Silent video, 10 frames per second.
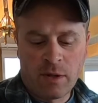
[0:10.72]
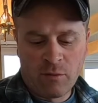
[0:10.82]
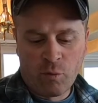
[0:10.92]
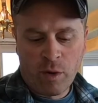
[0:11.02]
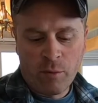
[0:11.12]

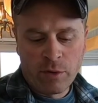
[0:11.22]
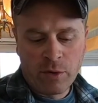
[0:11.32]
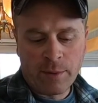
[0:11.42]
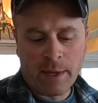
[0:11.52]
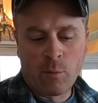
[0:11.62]
of what we're
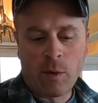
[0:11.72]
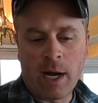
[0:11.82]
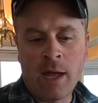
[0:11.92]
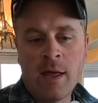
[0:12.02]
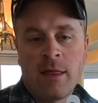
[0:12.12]
doing and
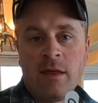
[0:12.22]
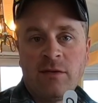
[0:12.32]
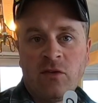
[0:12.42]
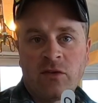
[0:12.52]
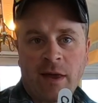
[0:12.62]
why.
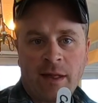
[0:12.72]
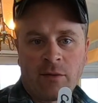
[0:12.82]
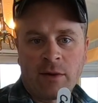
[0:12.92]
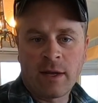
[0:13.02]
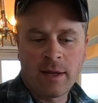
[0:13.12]
This is
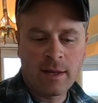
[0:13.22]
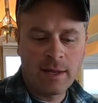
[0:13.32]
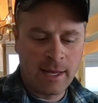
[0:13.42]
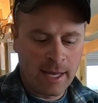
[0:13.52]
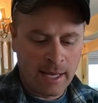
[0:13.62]
celery,
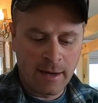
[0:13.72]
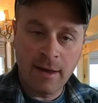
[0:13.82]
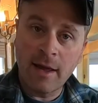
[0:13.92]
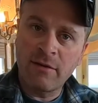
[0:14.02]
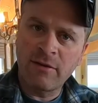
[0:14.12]
and
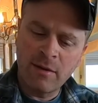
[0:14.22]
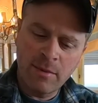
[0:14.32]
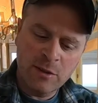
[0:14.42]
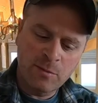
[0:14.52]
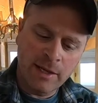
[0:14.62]
if
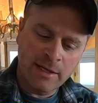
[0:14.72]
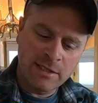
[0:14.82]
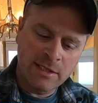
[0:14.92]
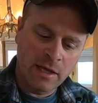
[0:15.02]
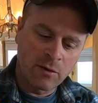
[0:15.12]
anybody's planted
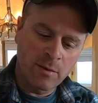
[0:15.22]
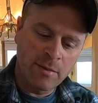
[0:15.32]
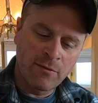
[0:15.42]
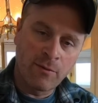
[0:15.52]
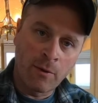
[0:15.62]
celery
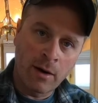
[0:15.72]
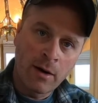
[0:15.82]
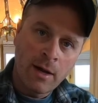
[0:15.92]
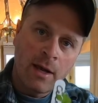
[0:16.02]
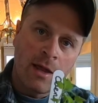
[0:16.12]
before,
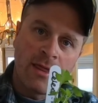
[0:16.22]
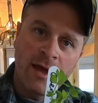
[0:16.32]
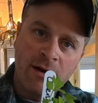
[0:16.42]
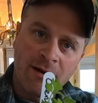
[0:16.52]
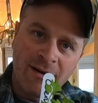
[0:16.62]

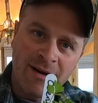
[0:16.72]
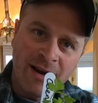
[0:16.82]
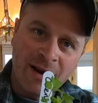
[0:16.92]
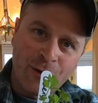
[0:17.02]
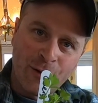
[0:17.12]
they are
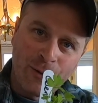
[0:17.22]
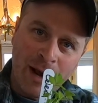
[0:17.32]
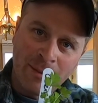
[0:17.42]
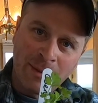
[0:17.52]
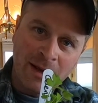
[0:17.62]

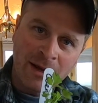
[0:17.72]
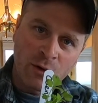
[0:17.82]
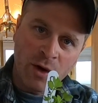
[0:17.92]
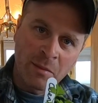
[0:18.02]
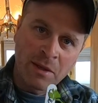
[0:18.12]

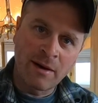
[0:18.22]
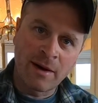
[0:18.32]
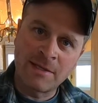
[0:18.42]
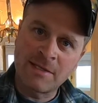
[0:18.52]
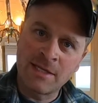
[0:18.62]
incredibly
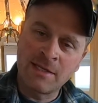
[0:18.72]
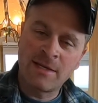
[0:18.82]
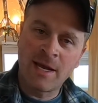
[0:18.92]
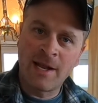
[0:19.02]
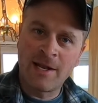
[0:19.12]
tiny
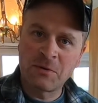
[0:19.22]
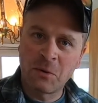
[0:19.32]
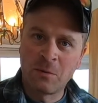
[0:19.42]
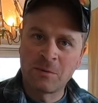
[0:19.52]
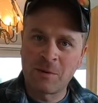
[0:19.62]
seeds, and it is
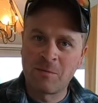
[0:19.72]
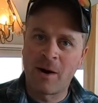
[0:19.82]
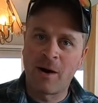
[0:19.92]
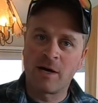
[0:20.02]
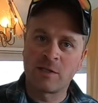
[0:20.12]
almost
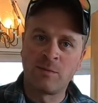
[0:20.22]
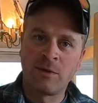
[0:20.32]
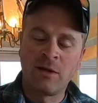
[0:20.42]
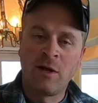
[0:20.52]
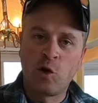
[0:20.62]

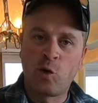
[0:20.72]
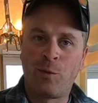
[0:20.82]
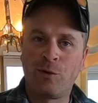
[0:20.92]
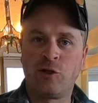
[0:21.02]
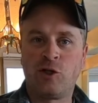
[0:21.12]
impossible to
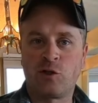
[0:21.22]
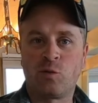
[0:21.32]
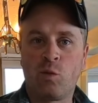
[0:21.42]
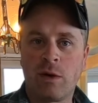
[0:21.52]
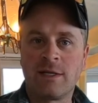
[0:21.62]
put just
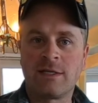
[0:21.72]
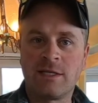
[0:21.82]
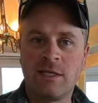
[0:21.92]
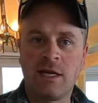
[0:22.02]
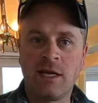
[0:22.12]
one
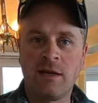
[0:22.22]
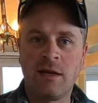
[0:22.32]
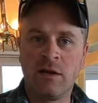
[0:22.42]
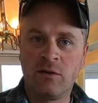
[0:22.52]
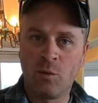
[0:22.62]
seed
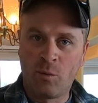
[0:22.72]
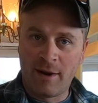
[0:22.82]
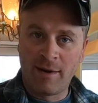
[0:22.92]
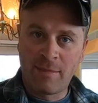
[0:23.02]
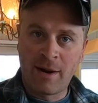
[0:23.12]
into
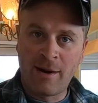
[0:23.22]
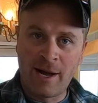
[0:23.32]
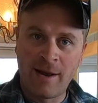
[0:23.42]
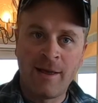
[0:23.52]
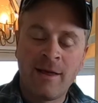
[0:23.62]
one
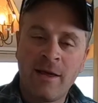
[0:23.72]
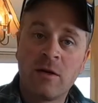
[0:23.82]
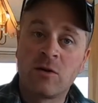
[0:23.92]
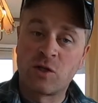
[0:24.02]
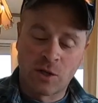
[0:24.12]
pot.
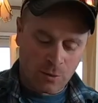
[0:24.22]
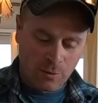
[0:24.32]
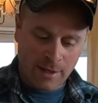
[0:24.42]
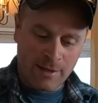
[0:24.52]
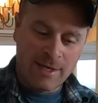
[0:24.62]

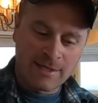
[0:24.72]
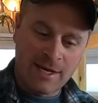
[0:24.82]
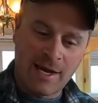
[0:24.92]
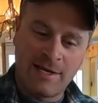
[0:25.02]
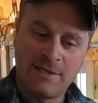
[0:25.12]
So in this
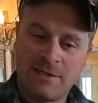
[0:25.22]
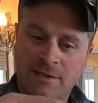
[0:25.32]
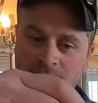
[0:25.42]
case,